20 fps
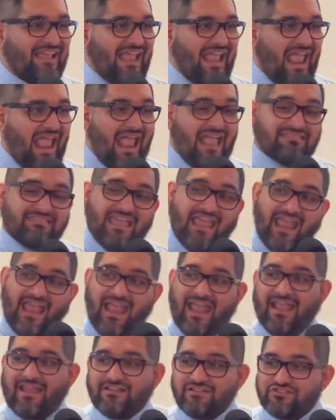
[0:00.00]
At the
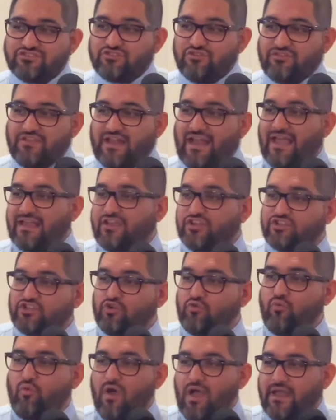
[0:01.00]
end, so that I could do
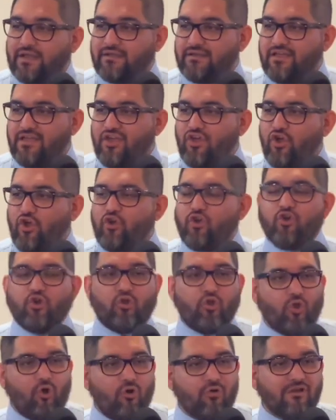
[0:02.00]
what?
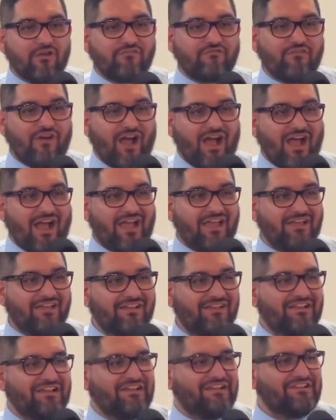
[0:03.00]
Glorify
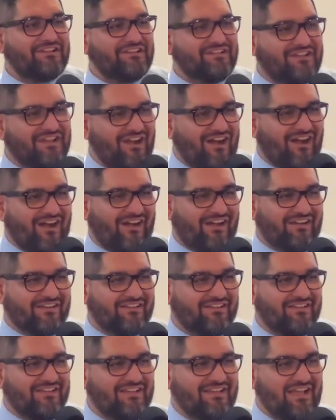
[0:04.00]
God.
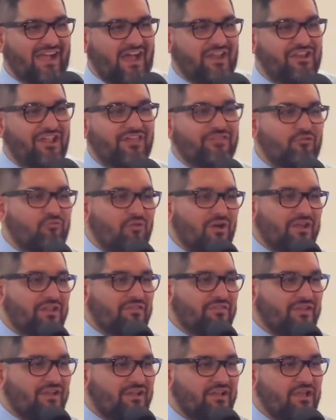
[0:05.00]
Another one
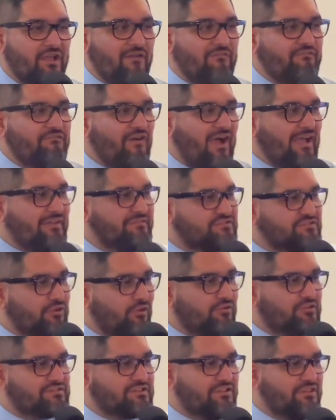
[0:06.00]
of the five
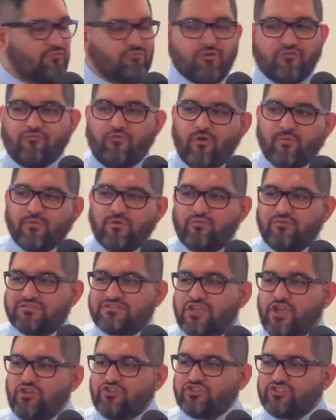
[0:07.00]
solas of the Reformer
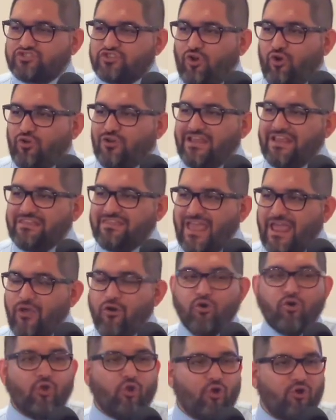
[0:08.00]
was soli Deo
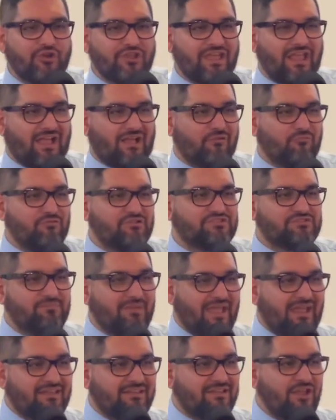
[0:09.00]
gloria, which
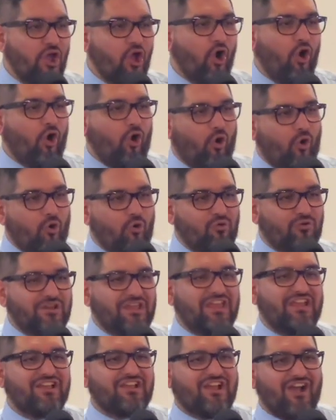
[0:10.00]
meant
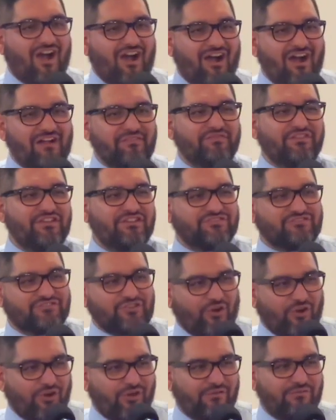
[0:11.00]
only God
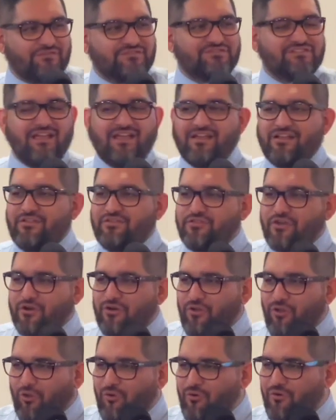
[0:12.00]
deserves the
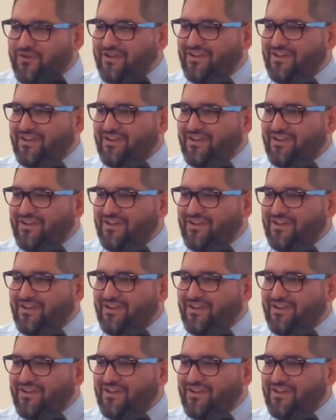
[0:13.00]
glory.